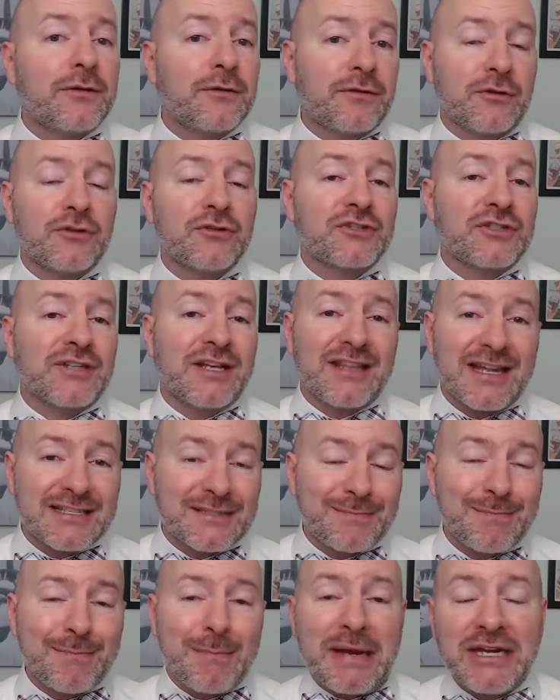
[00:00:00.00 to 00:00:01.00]
Thursday,
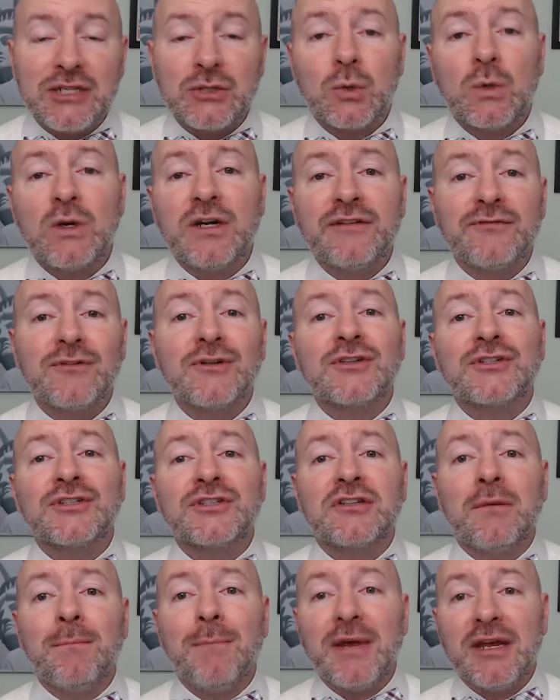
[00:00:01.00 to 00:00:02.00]
that's May
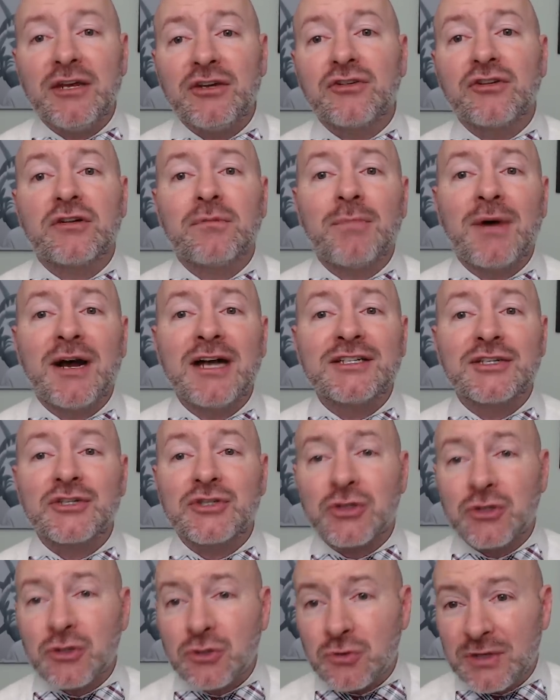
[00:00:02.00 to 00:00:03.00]
21st, to make your deposit
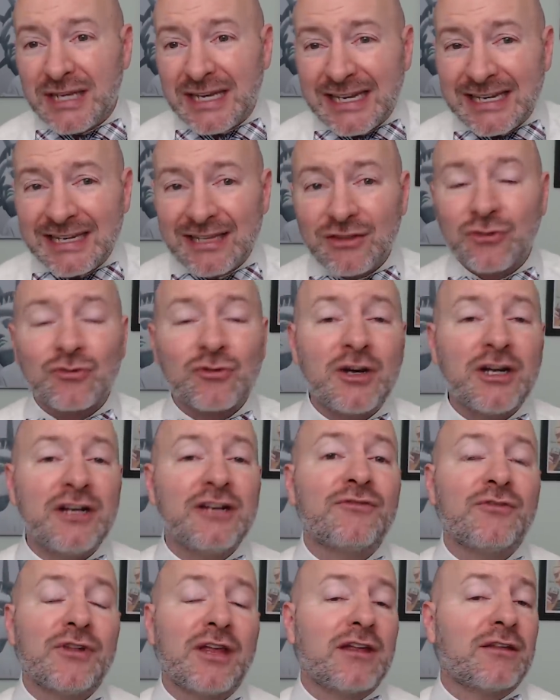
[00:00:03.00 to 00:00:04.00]
so you get in the
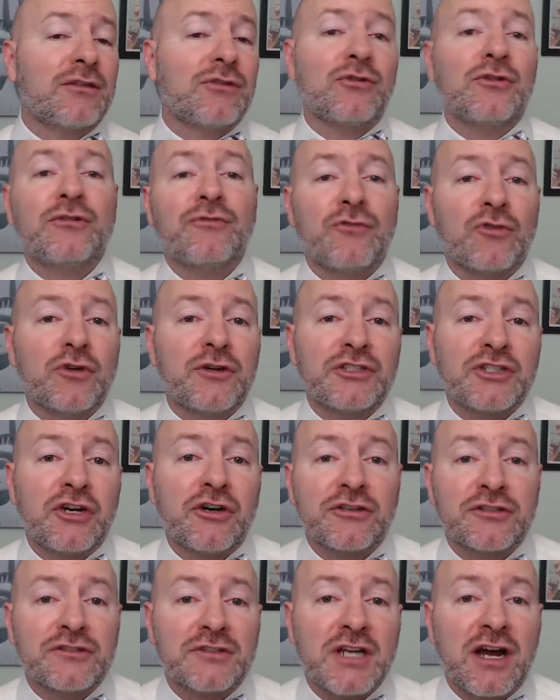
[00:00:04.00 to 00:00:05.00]
running for that third free
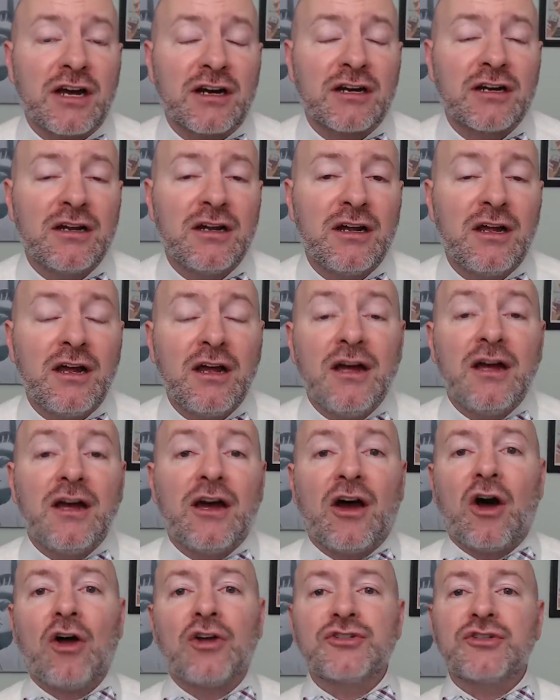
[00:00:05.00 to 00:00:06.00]
share of stock.
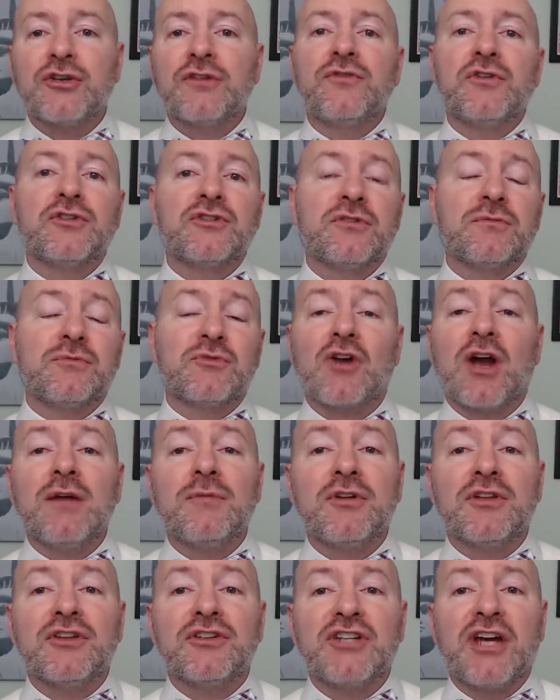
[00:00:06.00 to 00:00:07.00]
Uh, also, if you
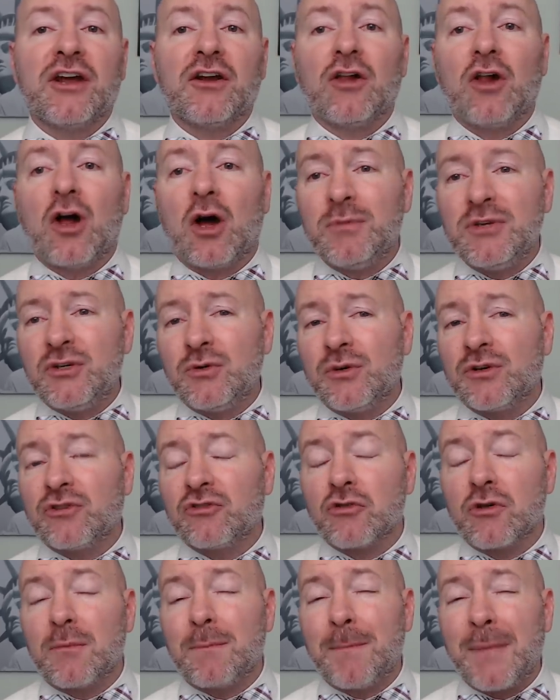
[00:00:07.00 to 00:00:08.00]
subscribe to the channel, I'll be doing
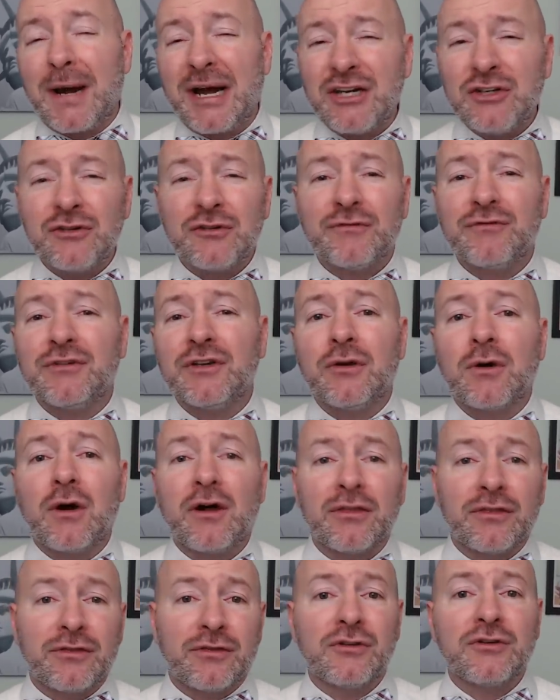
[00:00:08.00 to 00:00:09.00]
a reminder video
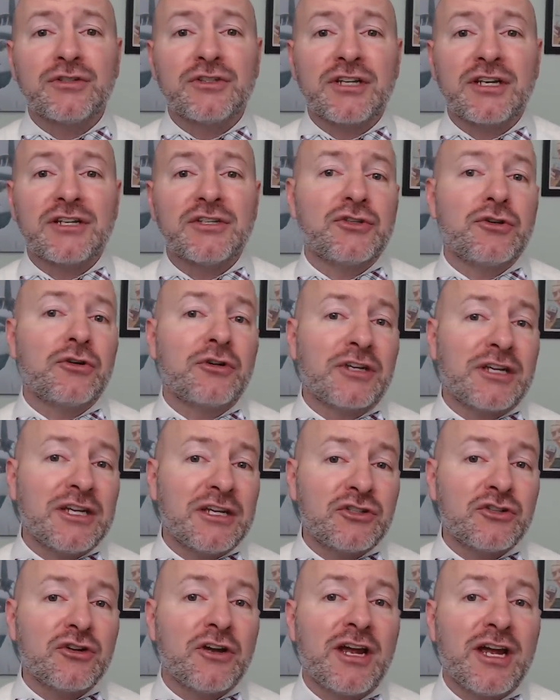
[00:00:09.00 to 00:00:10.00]
on Thursday, so you'll
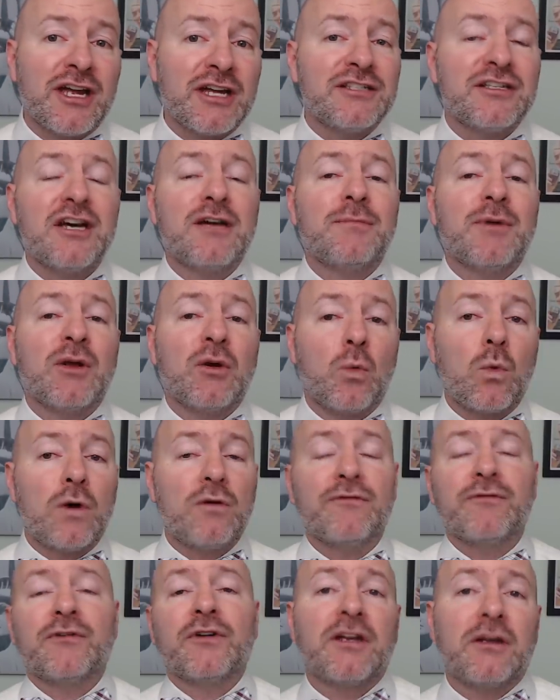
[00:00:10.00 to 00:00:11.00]
get your heads up and
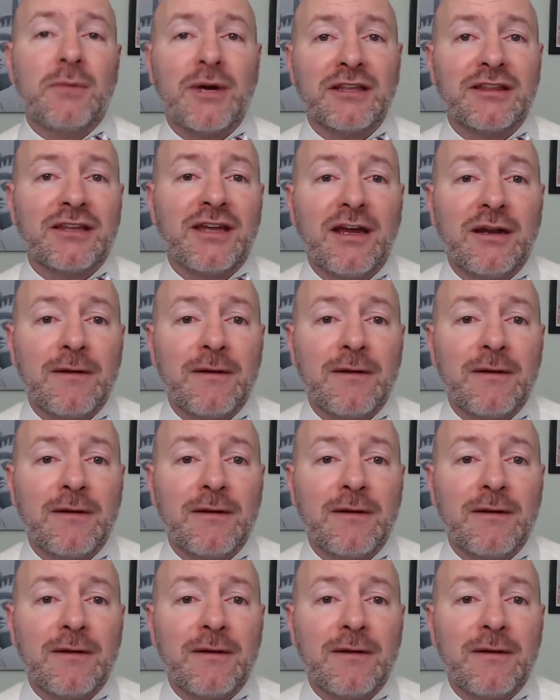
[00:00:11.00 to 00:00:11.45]
won't forget about that.